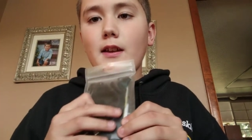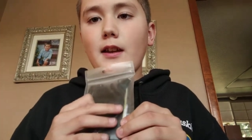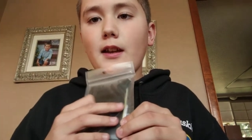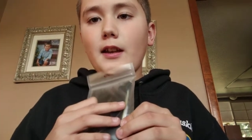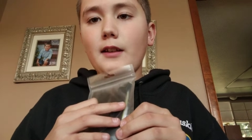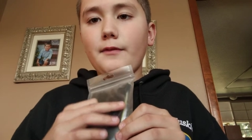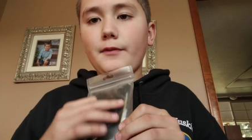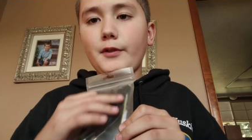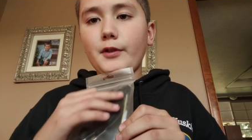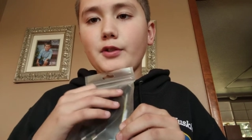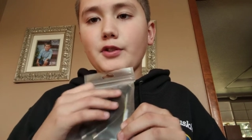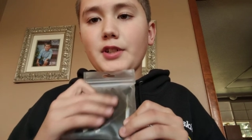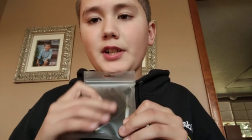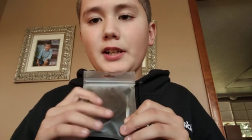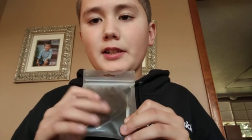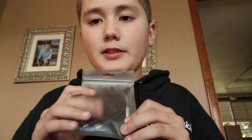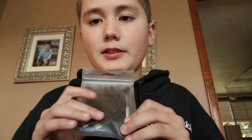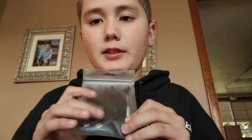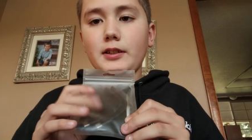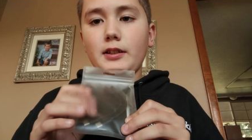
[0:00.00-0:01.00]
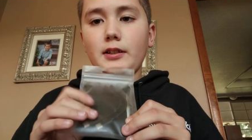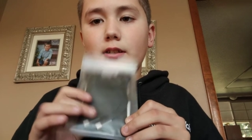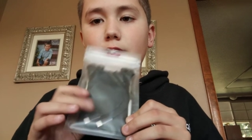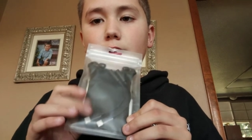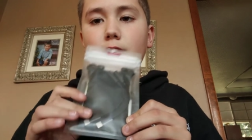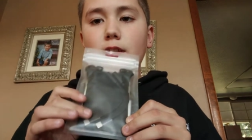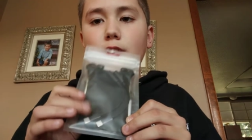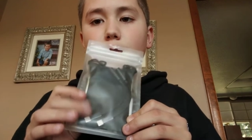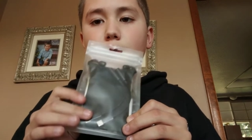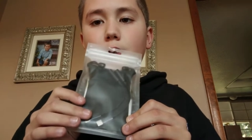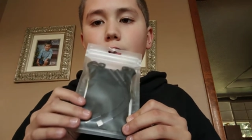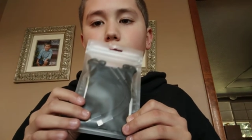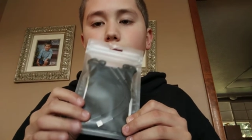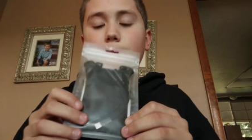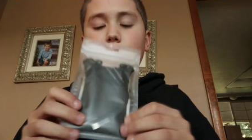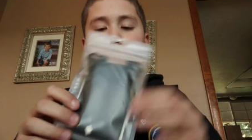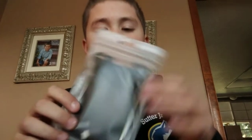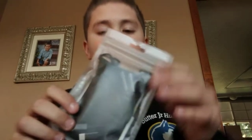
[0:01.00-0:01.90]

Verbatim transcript: Headphone jack to USB